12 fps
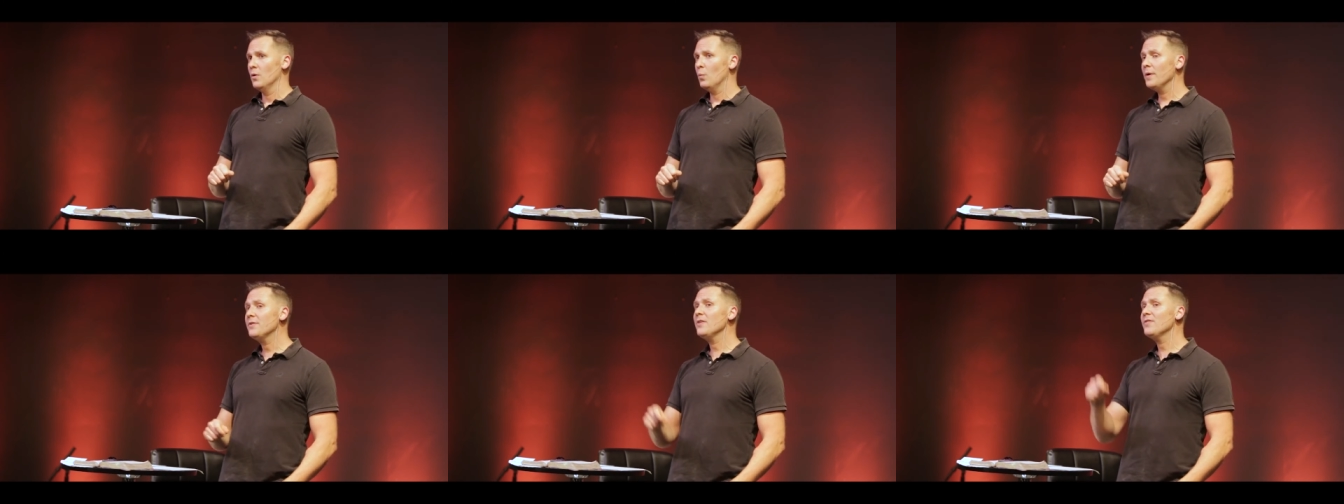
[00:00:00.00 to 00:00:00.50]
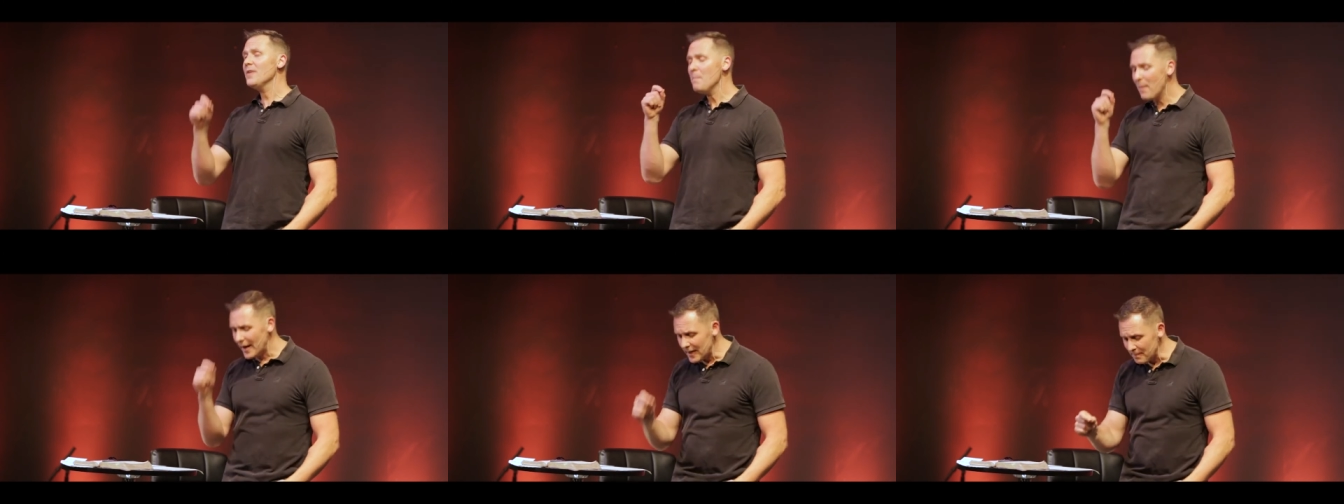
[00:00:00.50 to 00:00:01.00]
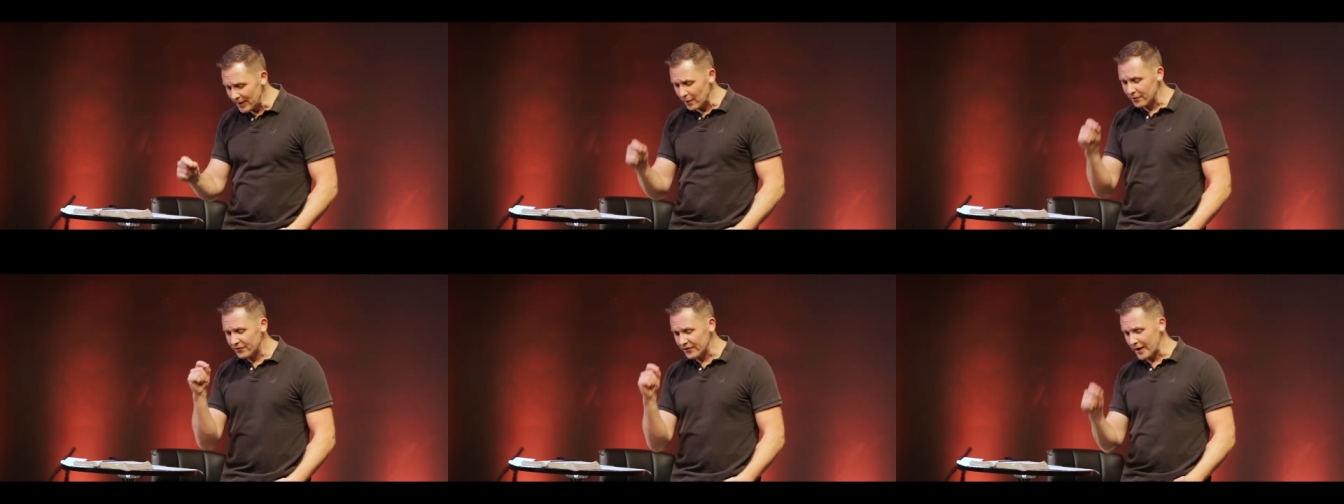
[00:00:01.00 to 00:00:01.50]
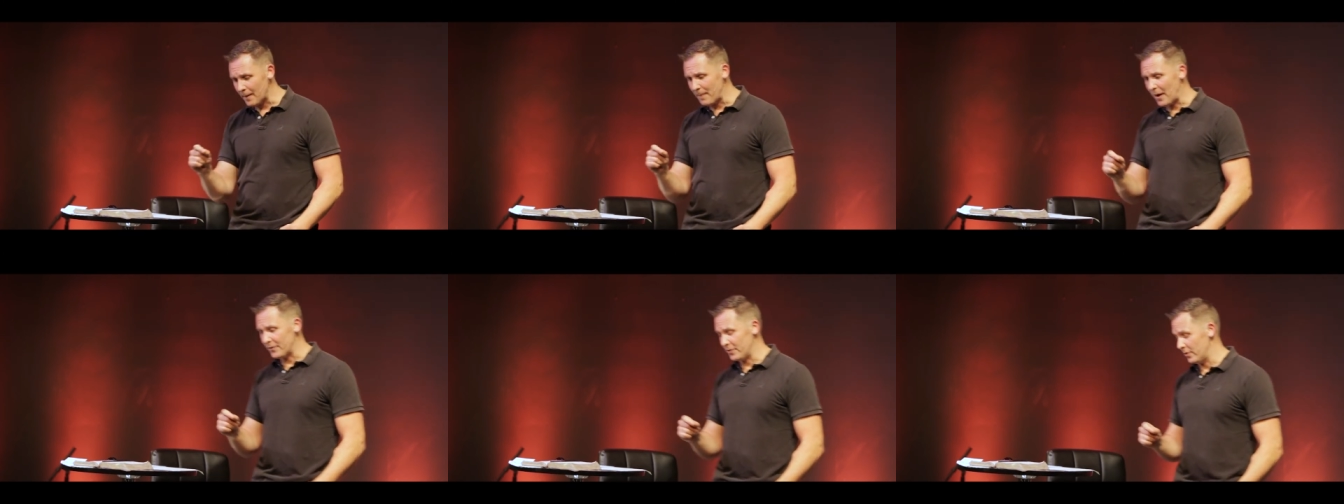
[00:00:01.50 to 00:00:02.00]
What does the money mirror say
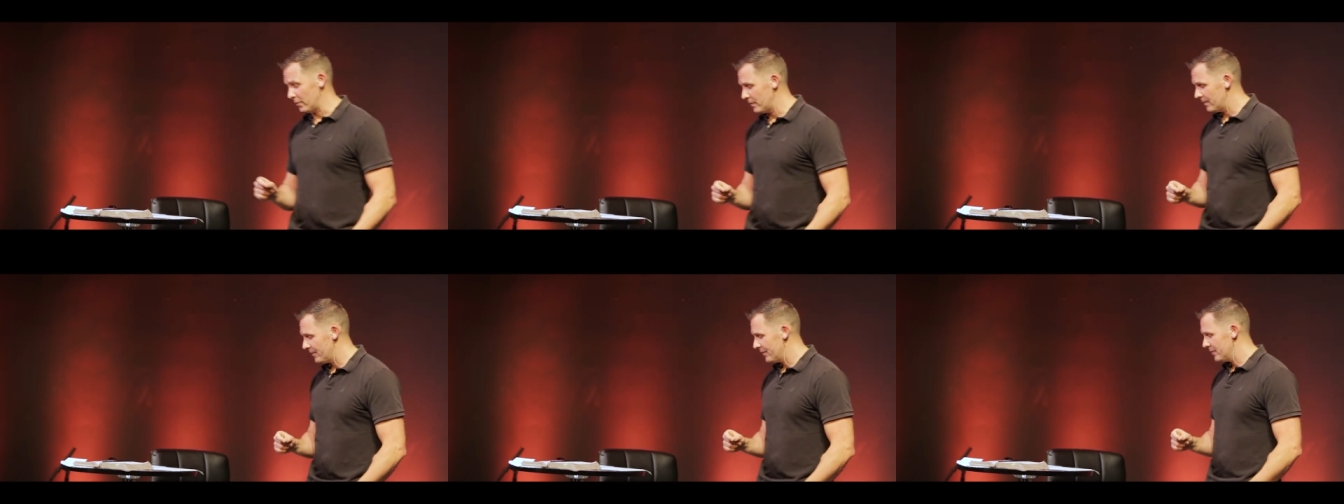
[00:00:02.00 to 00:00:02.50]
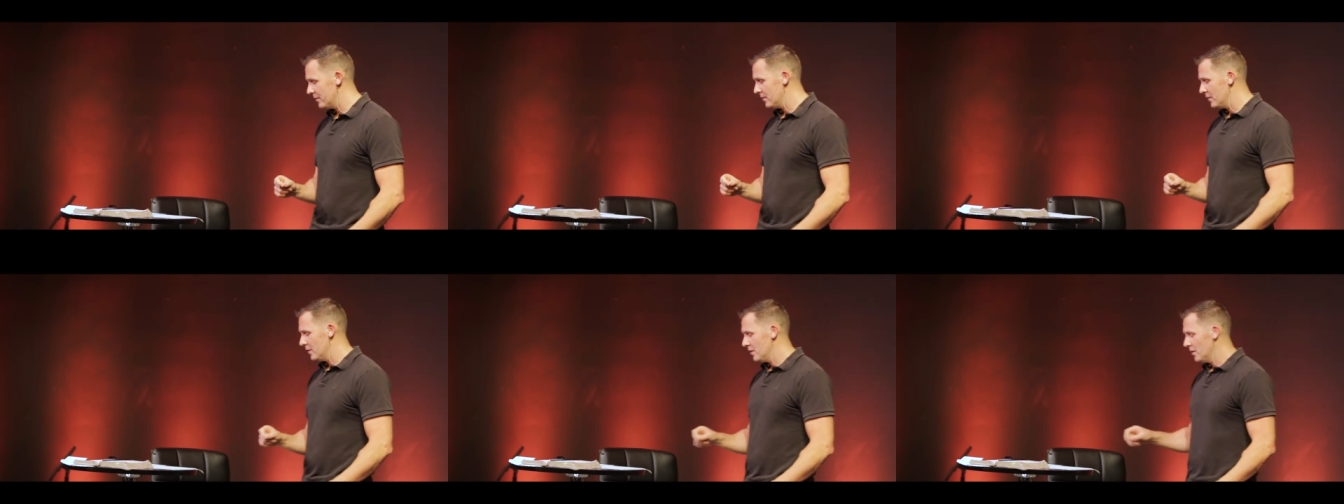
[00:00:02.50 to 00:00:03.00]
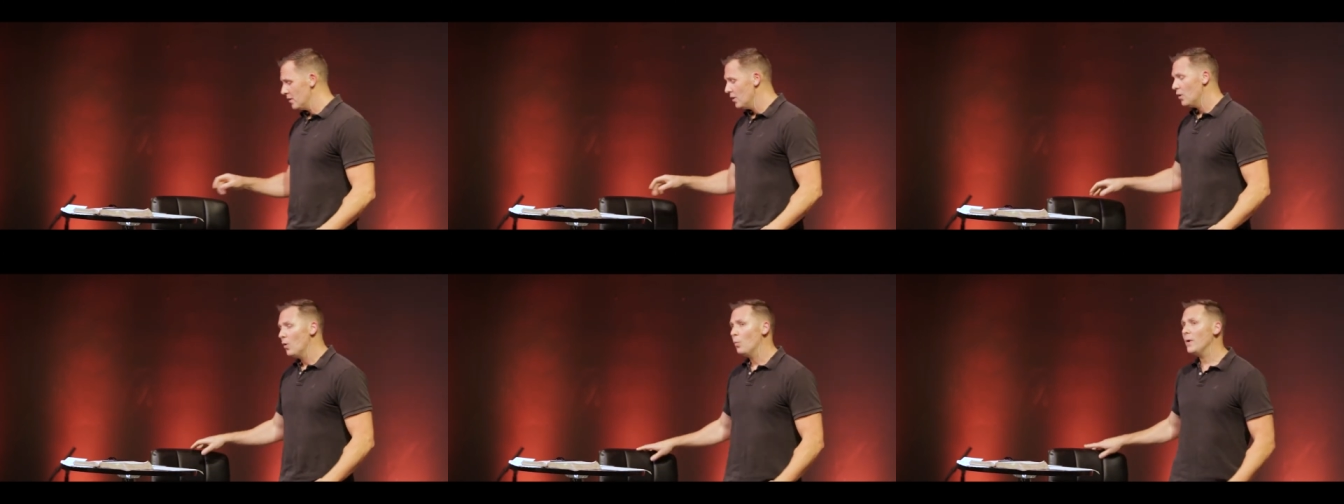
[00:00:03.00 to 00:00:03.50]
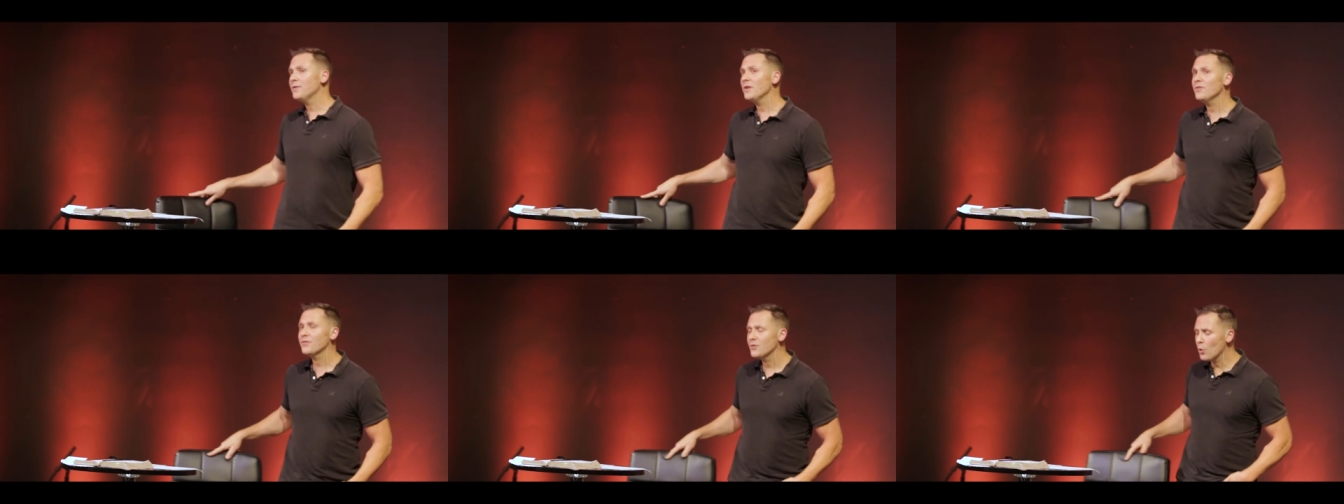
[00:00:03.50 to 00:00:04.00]
about you? What
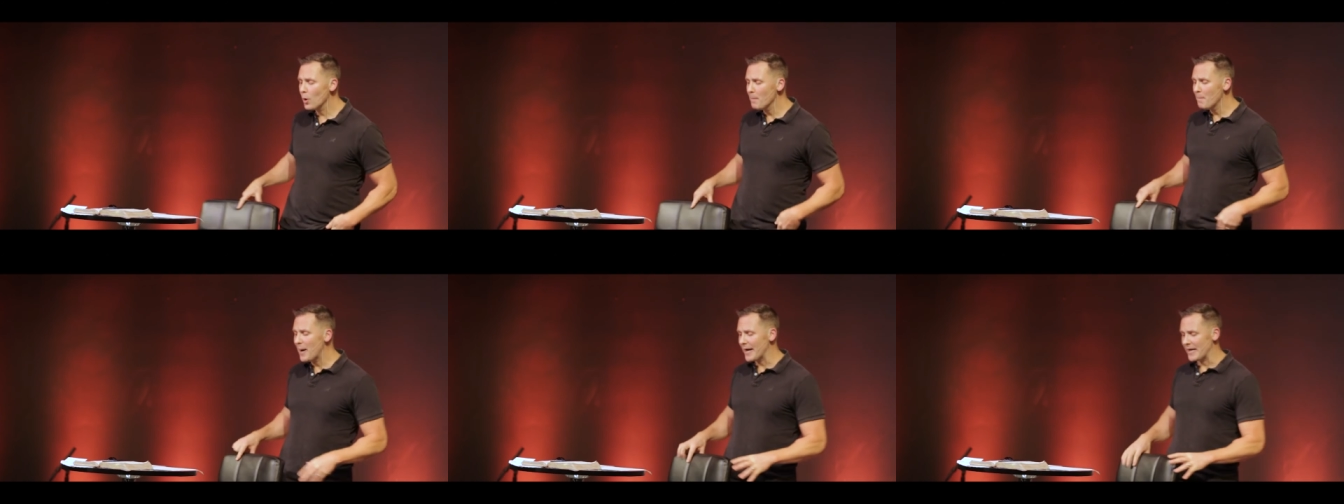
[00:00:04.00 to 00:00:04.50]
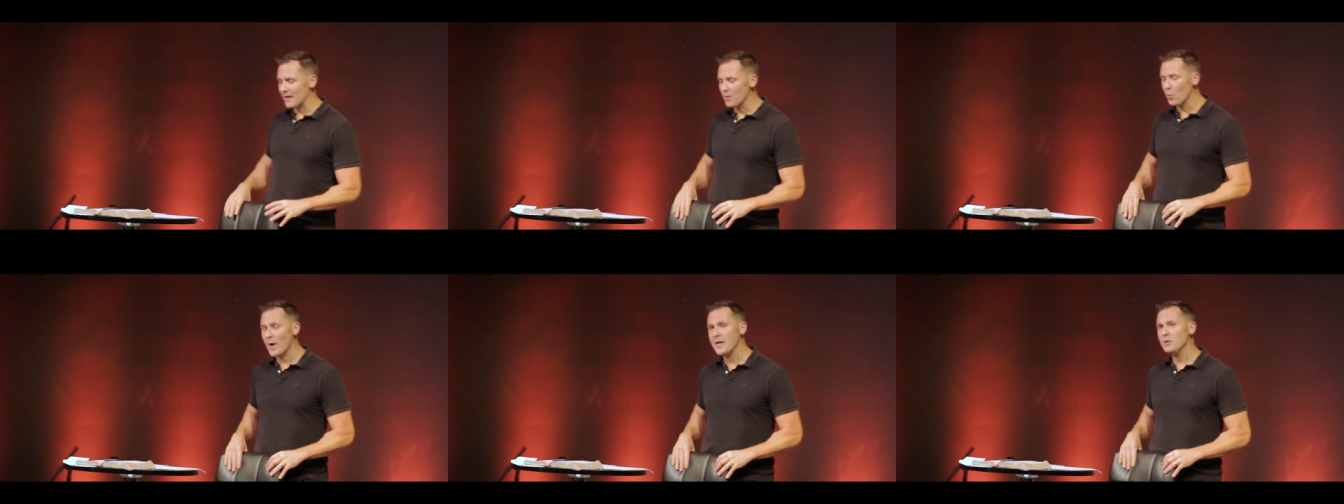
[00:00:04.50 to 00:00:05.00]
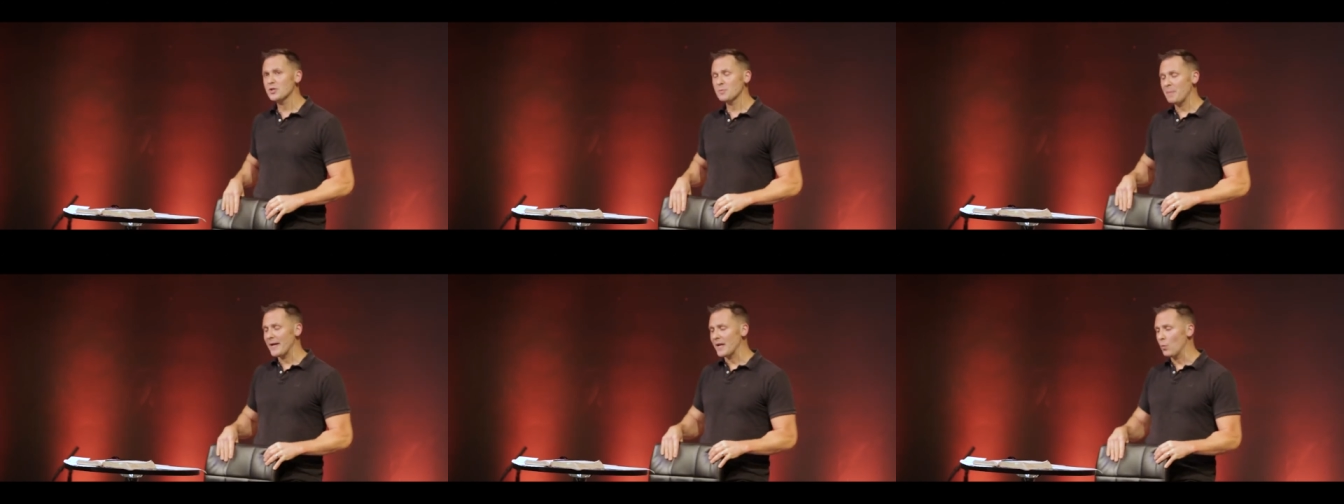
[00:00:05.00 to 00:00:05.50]
does your money and the way you spend